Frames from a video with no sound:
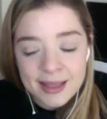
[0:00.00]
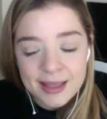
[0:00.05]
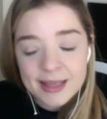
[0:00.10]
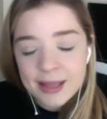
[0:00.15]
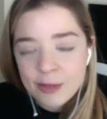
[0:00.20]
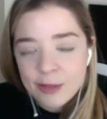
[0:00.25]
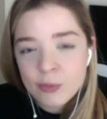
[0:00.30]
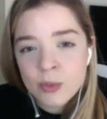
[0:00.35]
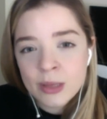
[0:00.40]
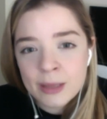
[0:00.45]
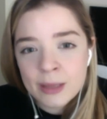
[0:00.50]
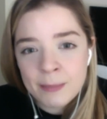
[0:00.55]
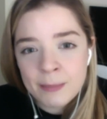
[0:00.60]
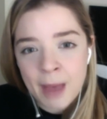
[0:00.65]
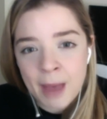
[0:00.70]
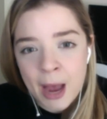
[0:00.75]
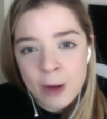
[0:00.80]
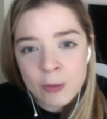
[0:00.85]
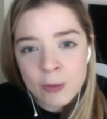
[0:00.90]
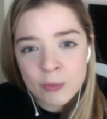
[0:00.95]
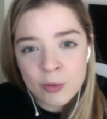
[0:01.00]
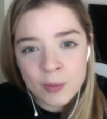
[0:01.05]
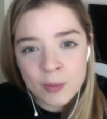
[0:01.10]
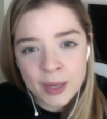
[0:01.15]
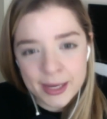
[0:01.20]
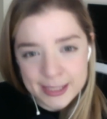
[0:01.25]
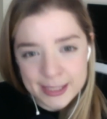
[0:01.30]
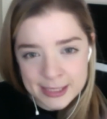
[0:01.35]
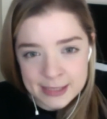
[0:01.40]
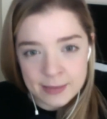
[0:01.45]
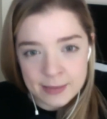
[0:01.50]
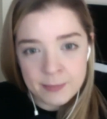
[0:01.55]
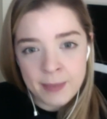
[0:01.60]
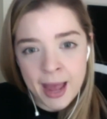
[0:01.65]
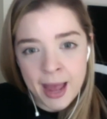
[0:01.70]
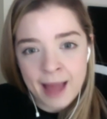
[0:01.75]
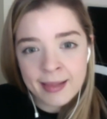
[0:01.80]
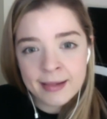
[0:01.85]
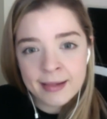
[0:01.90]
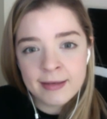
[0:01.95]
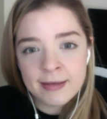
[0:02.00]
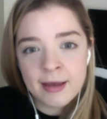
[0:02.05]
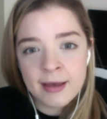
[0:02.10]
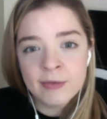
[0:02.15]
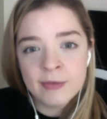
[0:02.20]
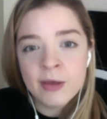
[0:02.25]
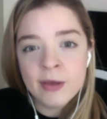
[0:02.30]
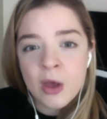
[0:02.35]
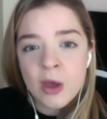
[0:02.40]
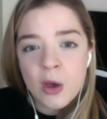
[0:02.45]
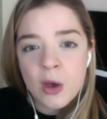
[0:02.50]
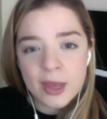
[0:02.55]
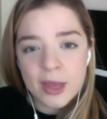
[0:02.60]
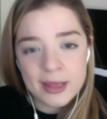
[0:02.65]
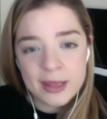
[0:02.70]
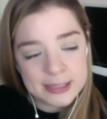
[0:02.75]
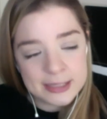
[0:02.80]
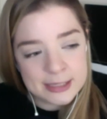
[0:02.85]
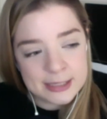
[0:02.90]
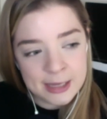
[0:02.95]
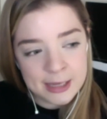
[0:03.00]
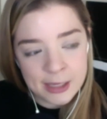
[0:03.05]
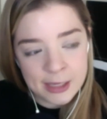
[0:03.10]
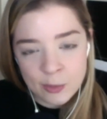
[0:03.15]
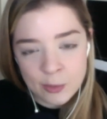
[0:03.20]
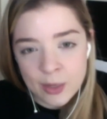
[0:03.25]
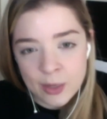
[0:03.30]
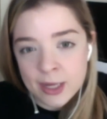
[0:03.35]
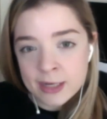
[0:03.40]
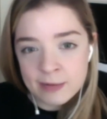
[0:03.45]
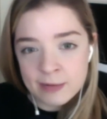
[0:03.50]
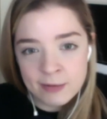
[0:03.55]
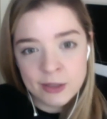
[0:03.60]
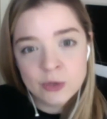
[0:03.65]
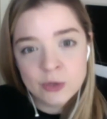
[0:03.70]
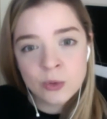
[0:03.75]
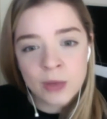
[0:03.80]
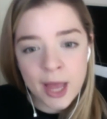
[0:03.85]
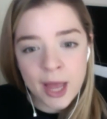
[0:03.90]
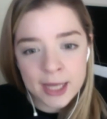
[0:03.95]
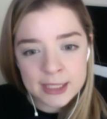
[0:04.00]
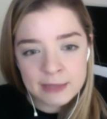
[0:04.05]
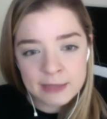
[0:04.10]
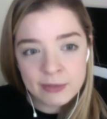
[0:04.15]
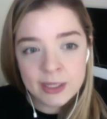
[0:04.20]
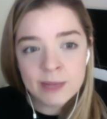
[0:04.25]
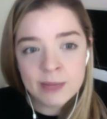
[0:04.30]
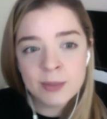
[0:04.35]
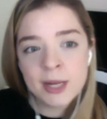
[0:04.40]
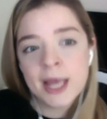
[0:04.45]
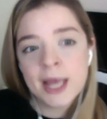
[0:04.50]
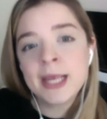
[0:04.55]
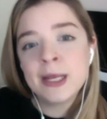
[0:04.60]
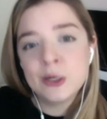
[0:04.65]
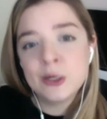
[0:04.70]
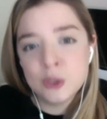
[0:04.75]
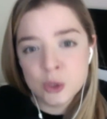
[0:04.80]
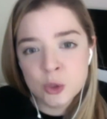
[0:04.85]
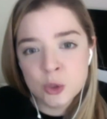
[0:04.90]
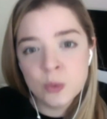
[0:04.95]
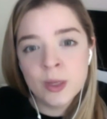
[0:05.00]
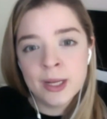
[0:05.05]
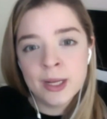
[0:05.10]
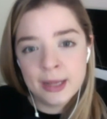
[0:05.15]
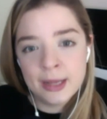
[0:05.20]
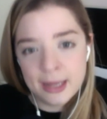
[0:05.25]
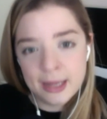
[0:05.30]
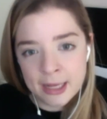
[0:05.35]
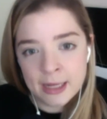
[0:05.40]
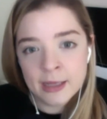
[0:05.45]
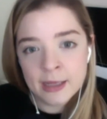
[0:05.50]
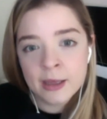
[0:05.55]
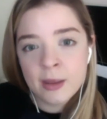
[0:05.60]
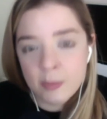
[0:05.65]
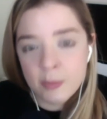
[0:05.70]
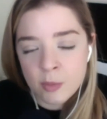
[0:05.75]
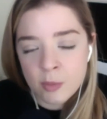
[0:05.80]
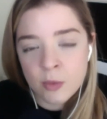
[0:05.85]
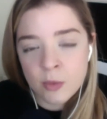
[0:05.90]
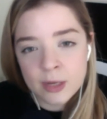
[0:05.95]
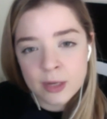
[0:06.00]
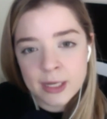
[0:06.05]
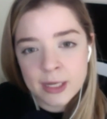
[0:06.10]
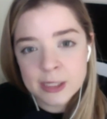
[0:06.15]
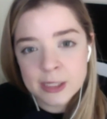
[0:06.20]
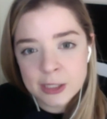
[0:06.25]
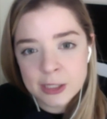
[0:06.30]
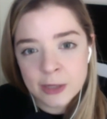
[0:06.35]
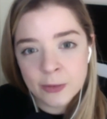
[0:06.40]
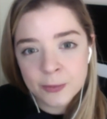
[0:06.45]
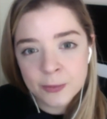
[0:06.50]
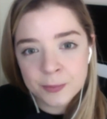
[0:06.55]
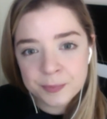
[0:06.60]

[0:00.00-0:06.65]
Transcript: that's really powerful because it's a balance of, okay, this is an individual activity, but I can do it in community too.